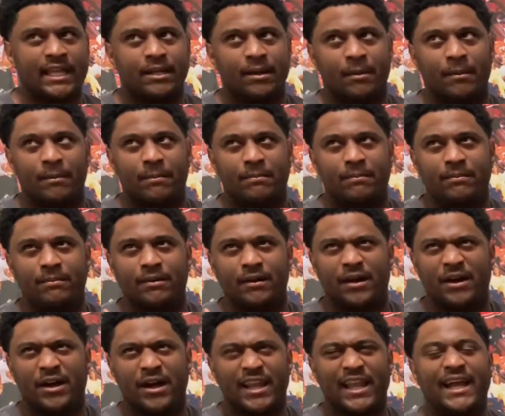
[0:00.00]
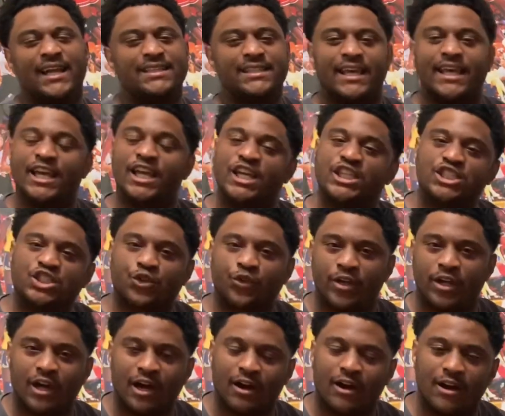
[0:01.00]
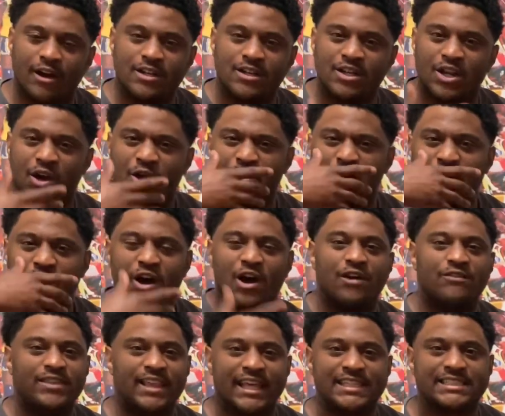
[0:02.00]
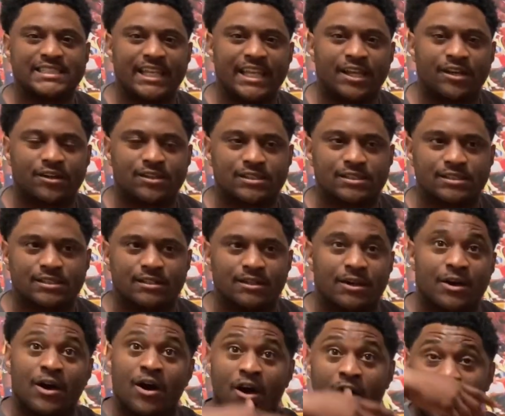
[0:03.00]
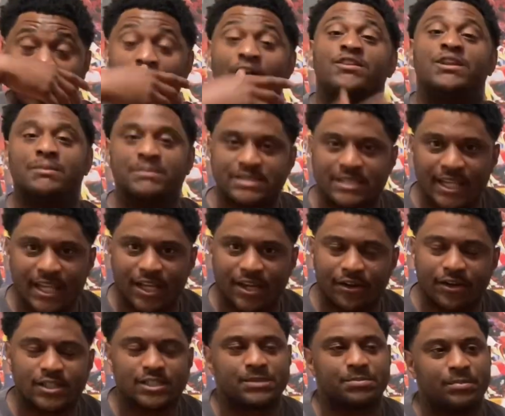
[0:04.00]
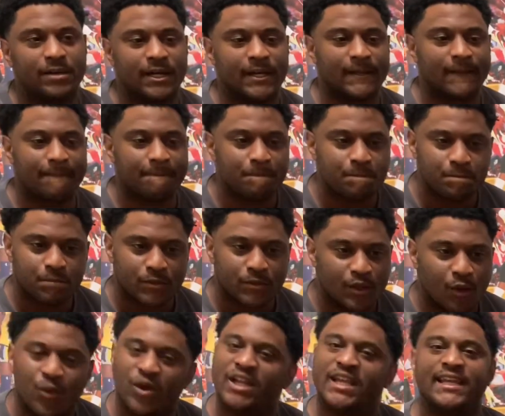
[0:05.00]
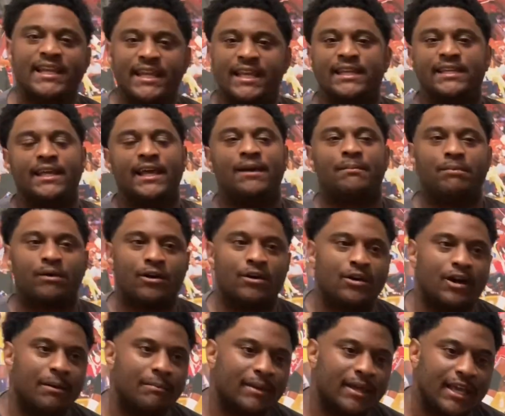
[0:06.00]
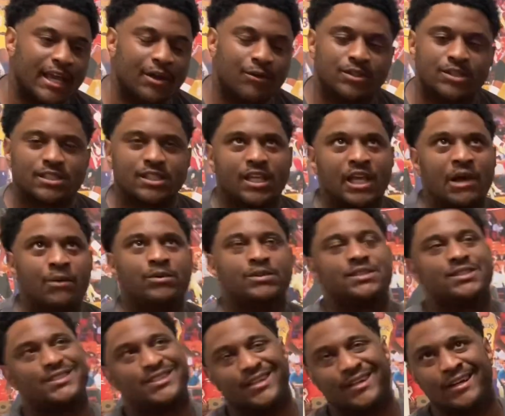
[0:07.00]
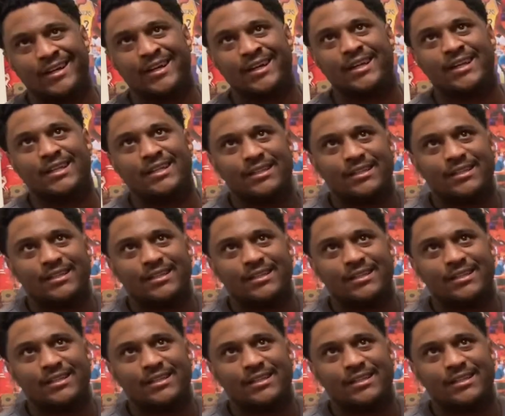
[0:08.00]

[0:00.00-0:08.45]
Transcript: them, like the history, you know, of their sneakers, of them sneakers, but we didn't need that, bro. I mean, it was it was good